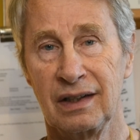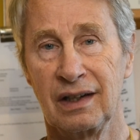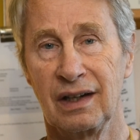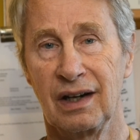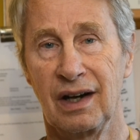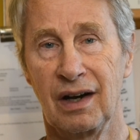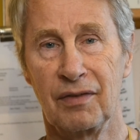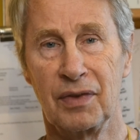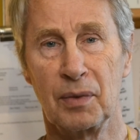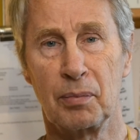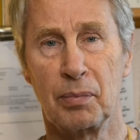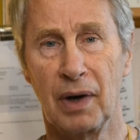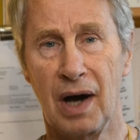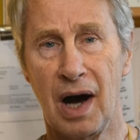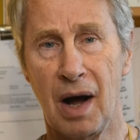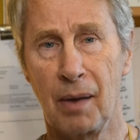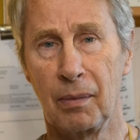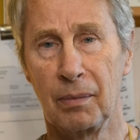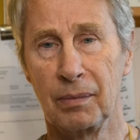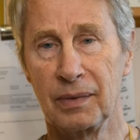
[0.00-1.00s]
of the
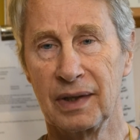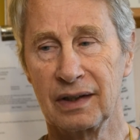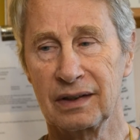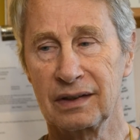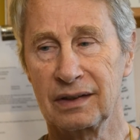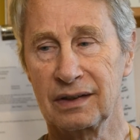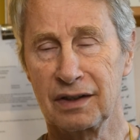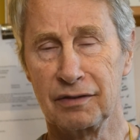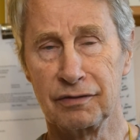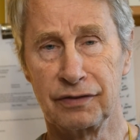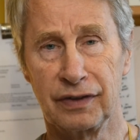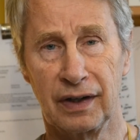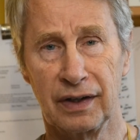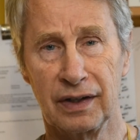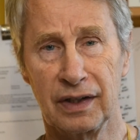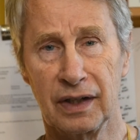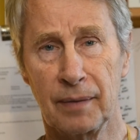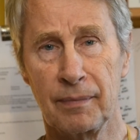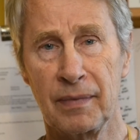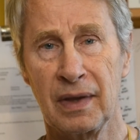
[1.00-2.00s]
problem that confronted
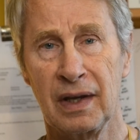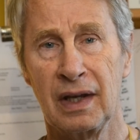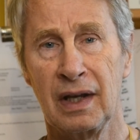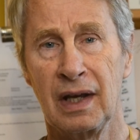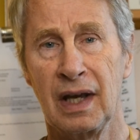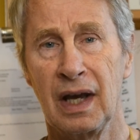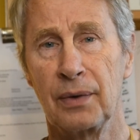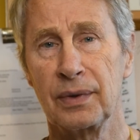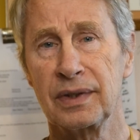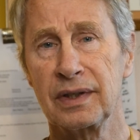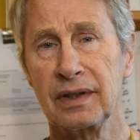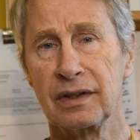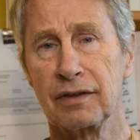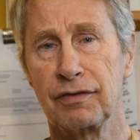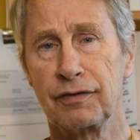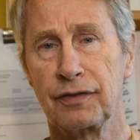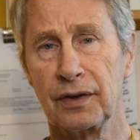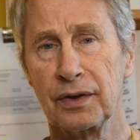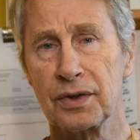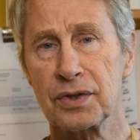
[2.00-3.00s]
them. Within the
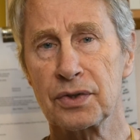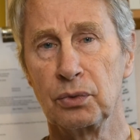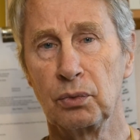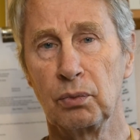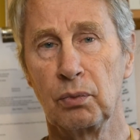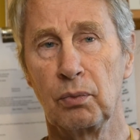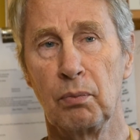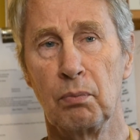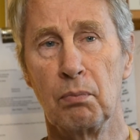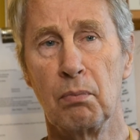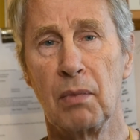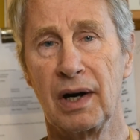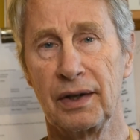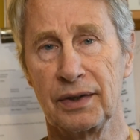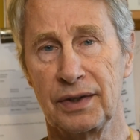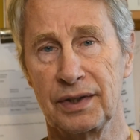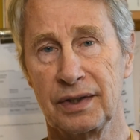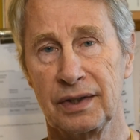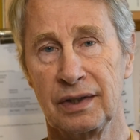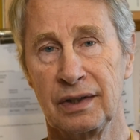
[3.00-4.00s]
first
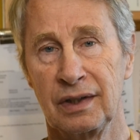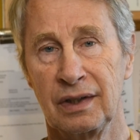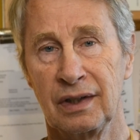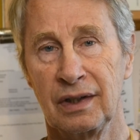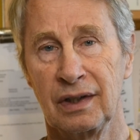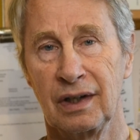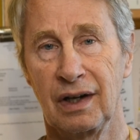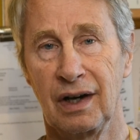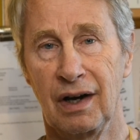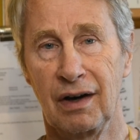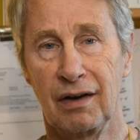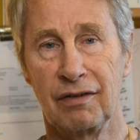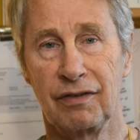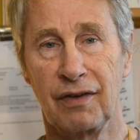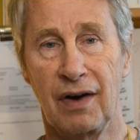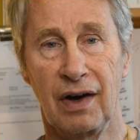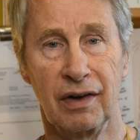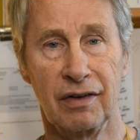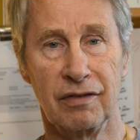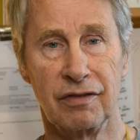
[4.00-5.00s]
month of
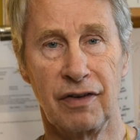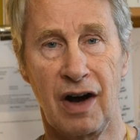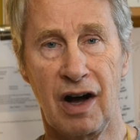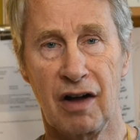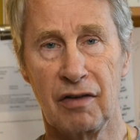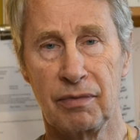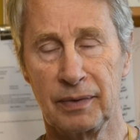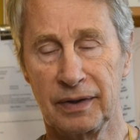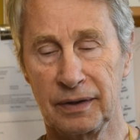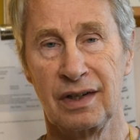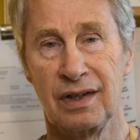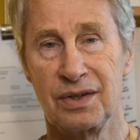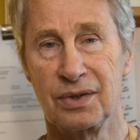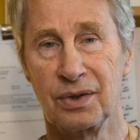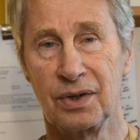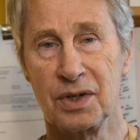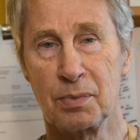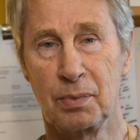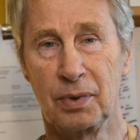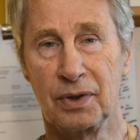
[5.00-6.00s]
our involvement,
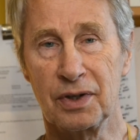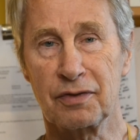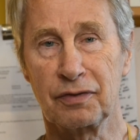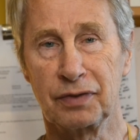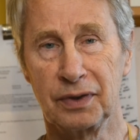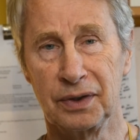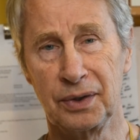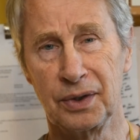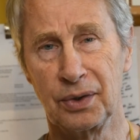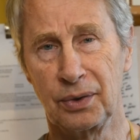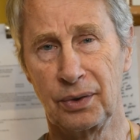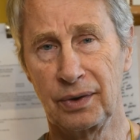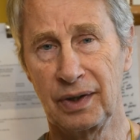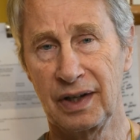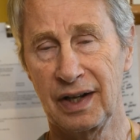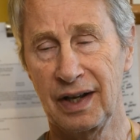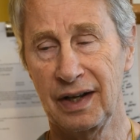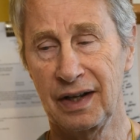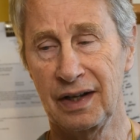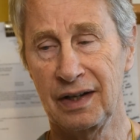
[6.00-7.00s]
George Bush flew to
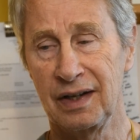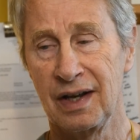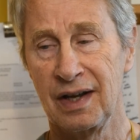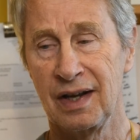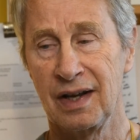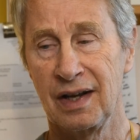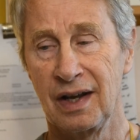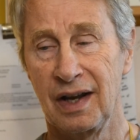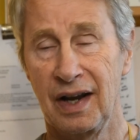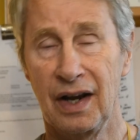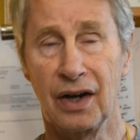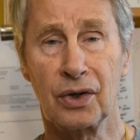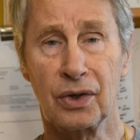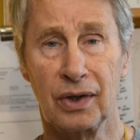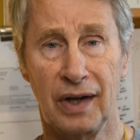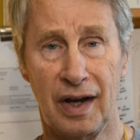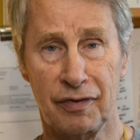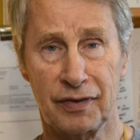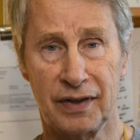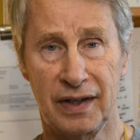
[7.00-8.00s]
an
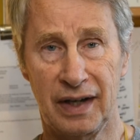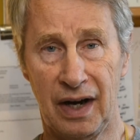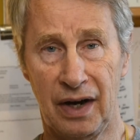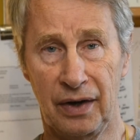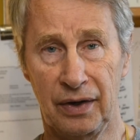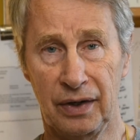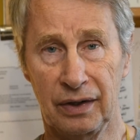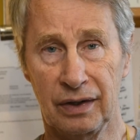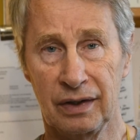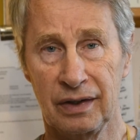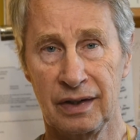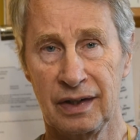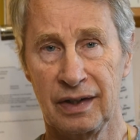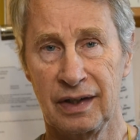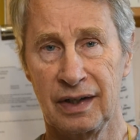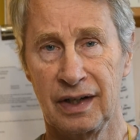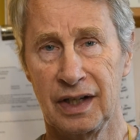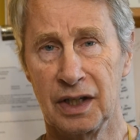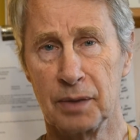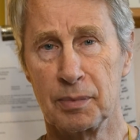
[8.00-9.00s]
aircraft carrier
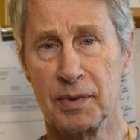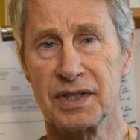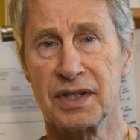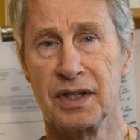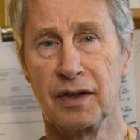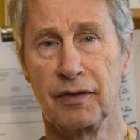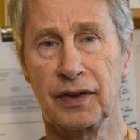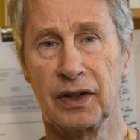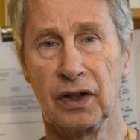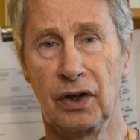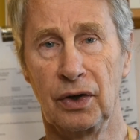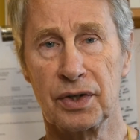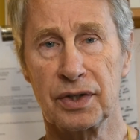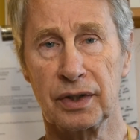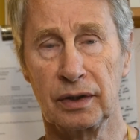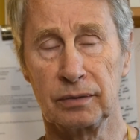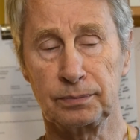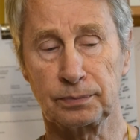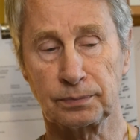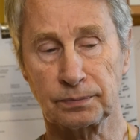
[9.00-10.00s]
in the Pacific
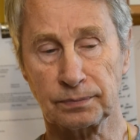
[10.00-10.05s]
Ocean